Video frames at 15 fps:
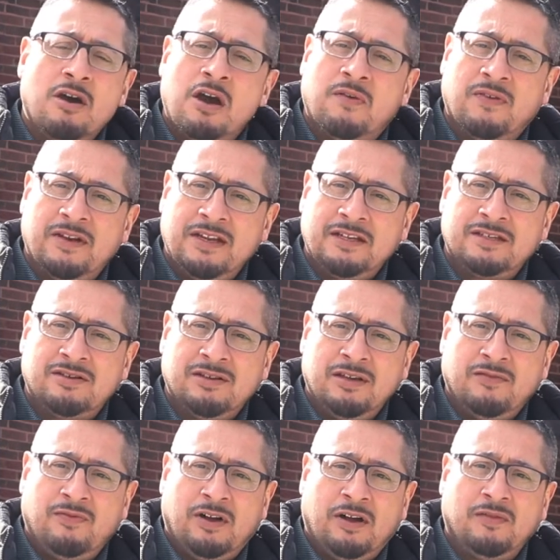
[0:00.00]
or if it needs to
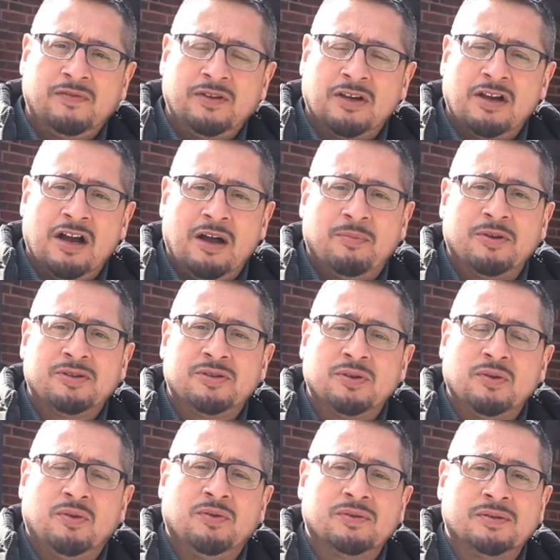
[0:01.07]
evolve to accomplish the
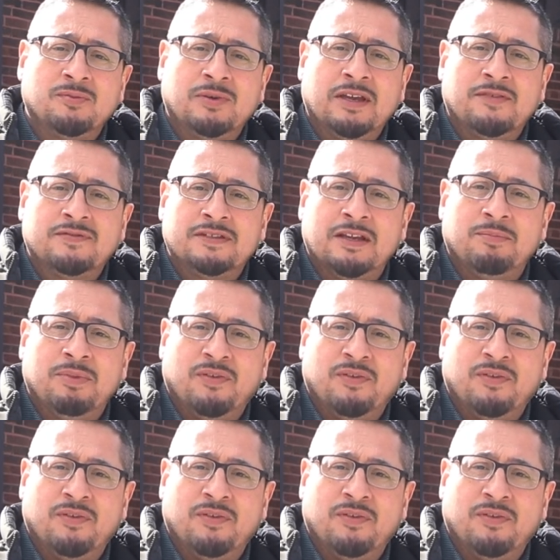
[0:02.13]
goals that we have set